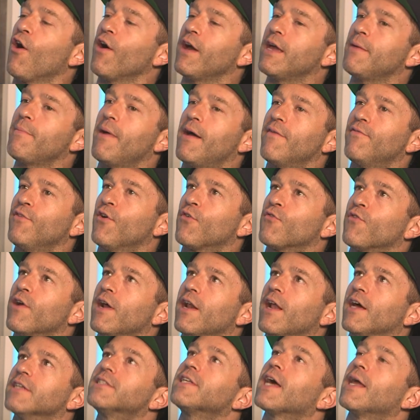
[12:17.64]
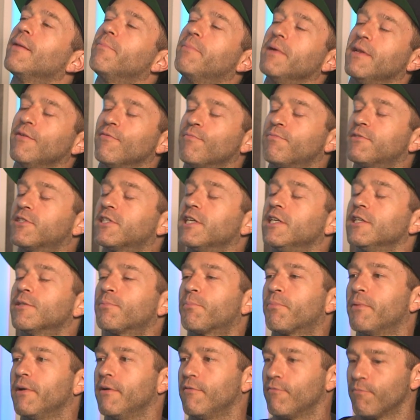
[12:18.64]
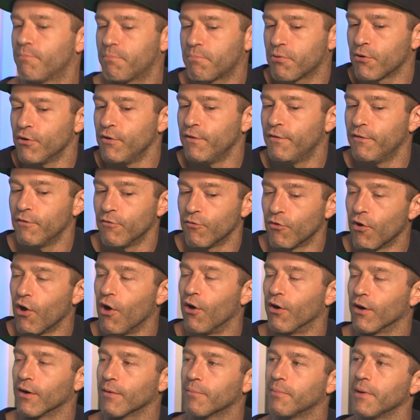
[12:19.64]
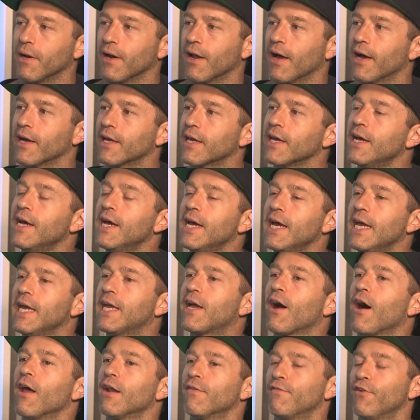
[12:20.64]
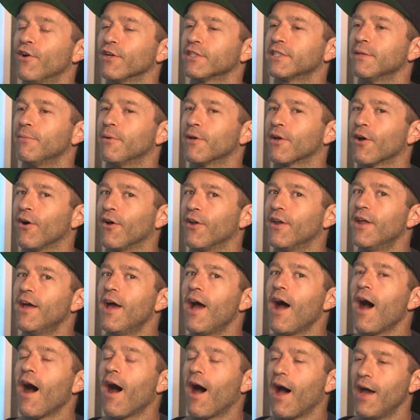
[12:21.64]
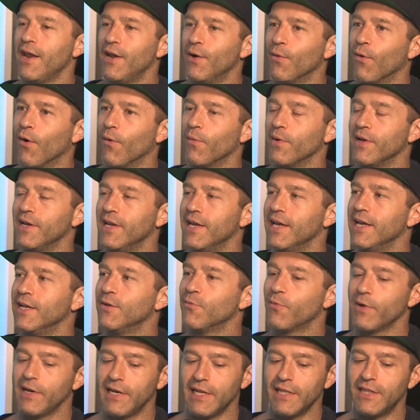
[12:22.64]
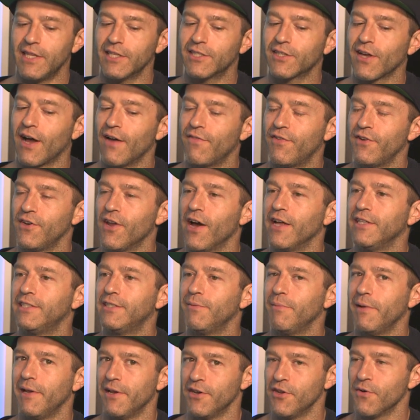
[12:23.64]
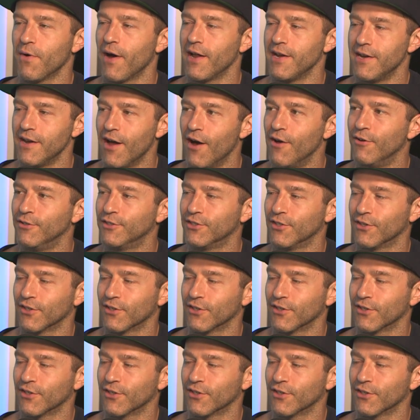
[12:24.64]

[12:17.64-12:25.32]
He may have not realised and been proven wrong. But he kind of looked at him and gone, "I know what we need. We need this guy for 90 million, who I know is not